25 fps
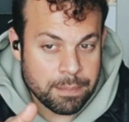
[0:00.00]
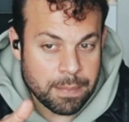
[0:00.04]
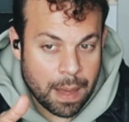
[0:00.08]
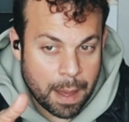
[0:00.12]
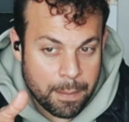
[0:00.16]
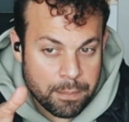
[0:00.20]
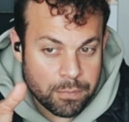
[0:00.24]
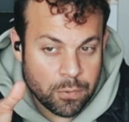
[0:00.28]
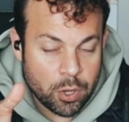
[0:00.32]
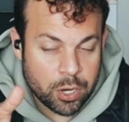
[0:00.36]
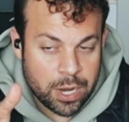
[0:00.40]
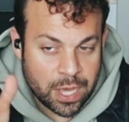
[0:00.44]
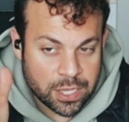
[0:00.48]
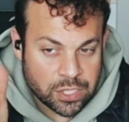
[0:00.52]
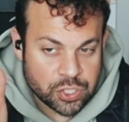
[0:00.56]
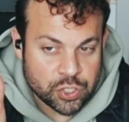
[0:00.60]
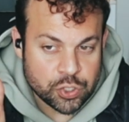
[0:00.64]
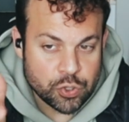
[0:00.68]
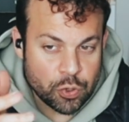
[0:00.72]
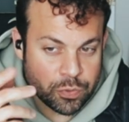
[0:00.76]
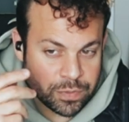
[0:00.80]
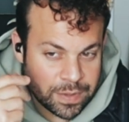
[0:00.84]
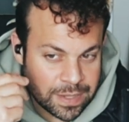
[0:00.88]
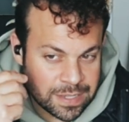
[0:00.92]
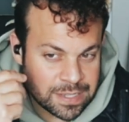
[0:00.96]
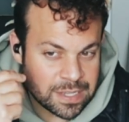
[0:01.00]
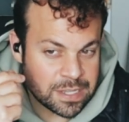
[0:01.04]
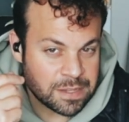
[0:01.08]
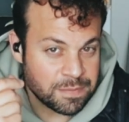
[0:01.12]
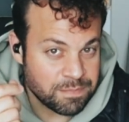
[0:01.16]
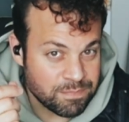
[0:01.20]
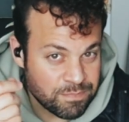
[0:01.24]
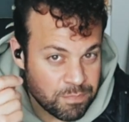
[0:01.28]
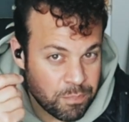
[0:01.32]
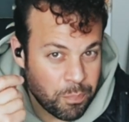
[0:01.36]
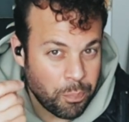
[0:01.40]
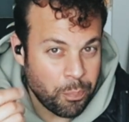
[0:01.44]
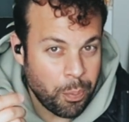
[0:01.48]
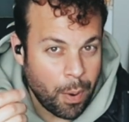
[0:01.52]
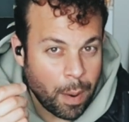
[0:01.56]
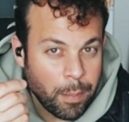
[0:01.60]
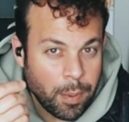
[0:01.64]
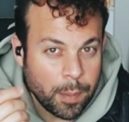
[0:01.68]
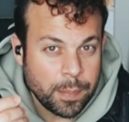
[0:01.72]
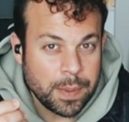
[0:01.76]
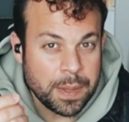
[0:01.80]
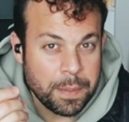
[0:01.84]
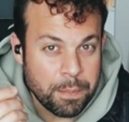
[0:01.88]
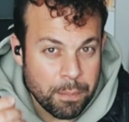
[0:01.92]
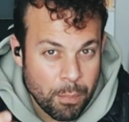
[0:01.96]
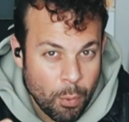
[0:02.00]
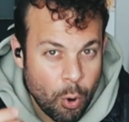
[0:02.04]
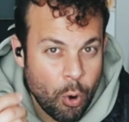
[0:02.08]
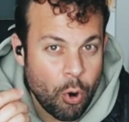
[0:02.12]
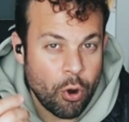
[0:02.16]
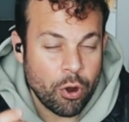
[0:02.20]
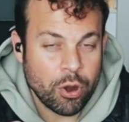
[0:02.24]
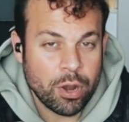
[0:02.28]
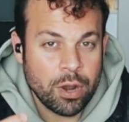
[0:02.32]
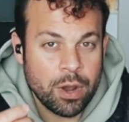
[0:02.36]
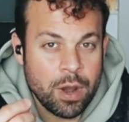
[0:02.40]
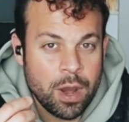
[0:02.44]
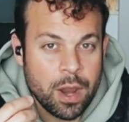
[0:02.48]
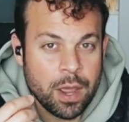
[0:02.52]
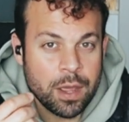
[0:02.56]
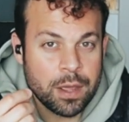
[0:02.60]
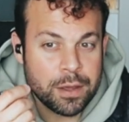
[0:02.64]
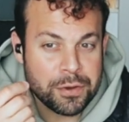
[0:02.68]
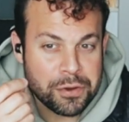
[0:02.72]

I'm going to assume this is probably more